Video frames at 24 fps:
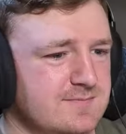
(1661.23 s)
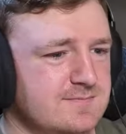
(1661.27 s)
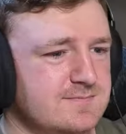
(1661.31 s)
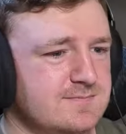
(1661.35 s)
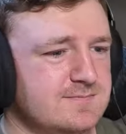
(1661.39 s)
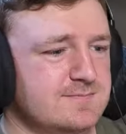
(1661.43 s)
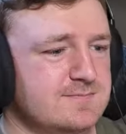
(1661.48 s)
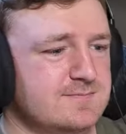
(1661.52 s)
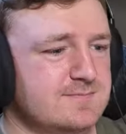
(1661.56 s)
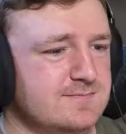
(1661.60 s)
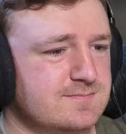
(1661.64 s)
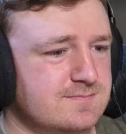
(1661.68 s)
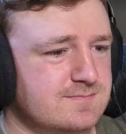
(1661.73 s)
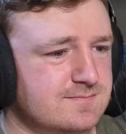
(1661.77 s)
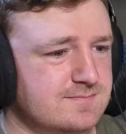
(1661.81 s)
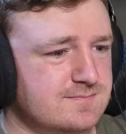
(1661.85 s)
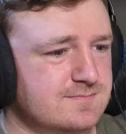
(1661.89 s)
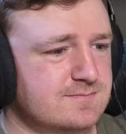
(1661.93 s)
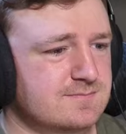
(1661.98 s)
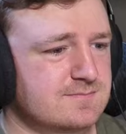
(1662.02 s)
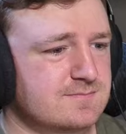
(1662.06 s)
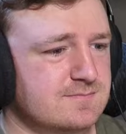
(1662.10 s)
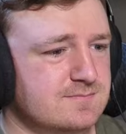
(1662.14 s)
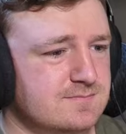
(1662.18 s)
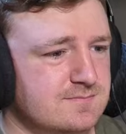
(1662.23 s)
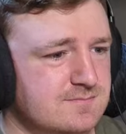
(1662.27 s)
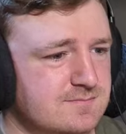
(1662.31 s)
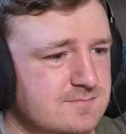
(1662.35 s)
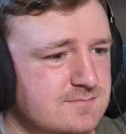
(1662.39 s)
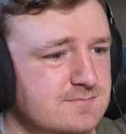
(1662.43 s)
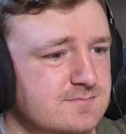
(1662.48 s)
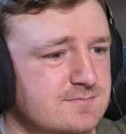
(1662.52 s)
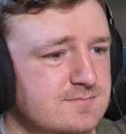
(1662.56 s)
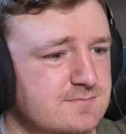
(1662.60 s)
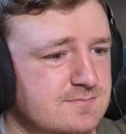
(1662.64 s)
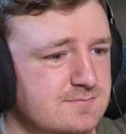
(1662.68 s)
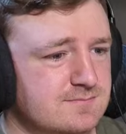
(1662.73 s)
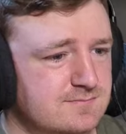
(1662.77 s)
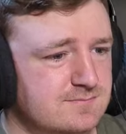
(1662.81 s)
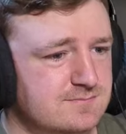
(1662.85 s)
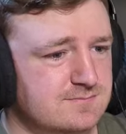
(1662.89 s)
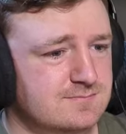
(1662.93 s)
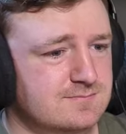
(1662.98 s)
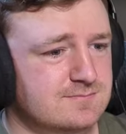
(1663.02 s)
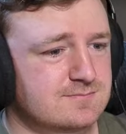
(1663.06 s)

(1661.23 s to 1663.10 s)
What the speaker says: Nothing is said.